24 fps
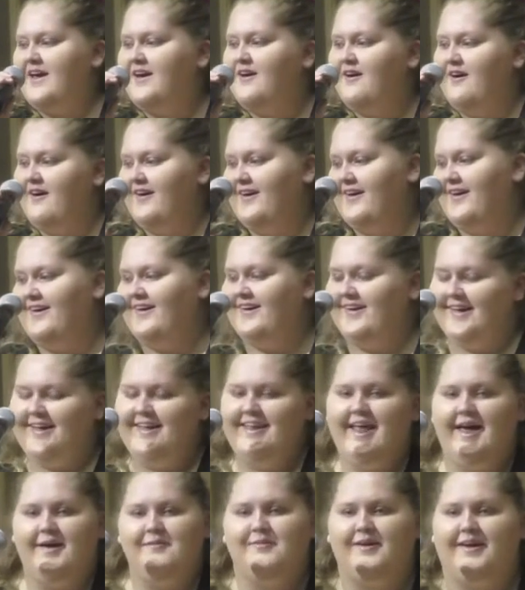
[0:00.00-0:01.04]
During
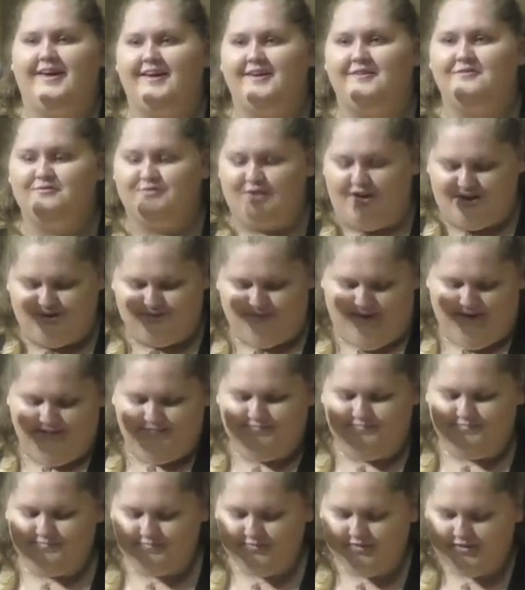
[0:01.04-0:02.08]
the
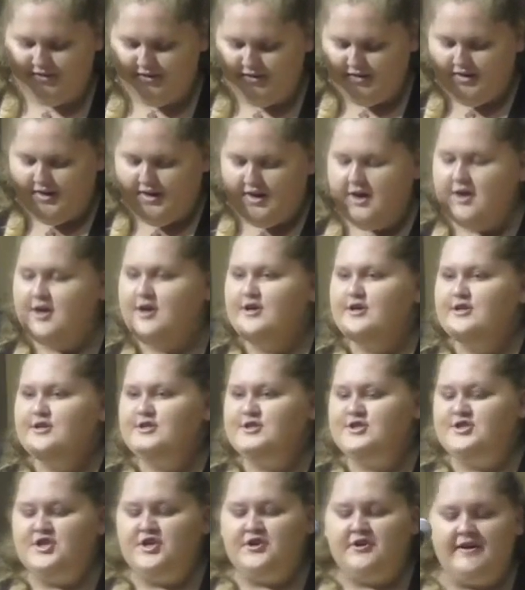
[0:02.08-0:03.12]
Vietnam War, the
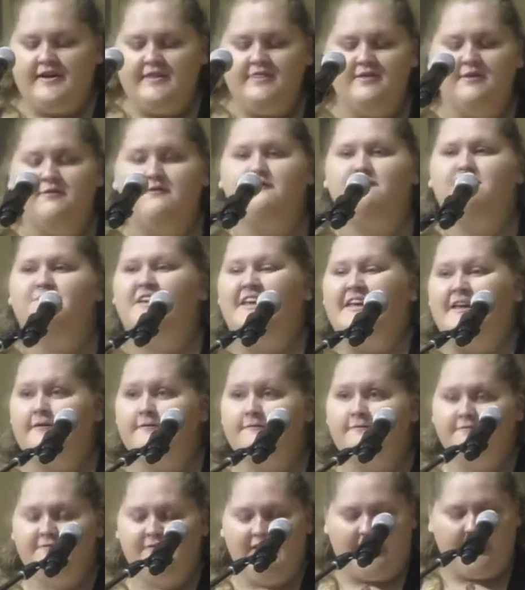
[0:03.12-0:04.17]
slogan, "Old
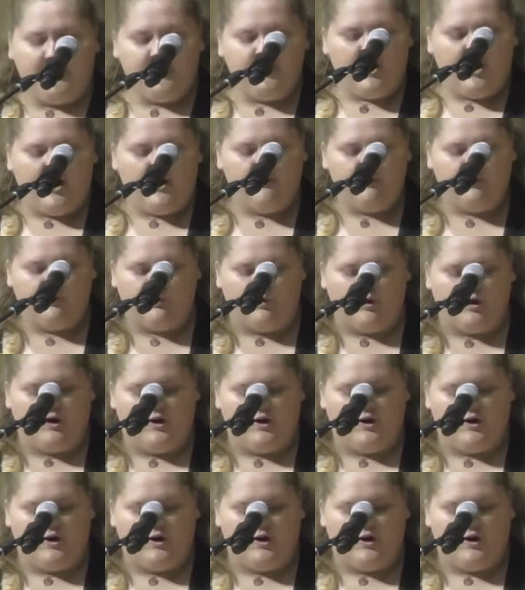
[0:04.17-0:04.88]
enough to vote,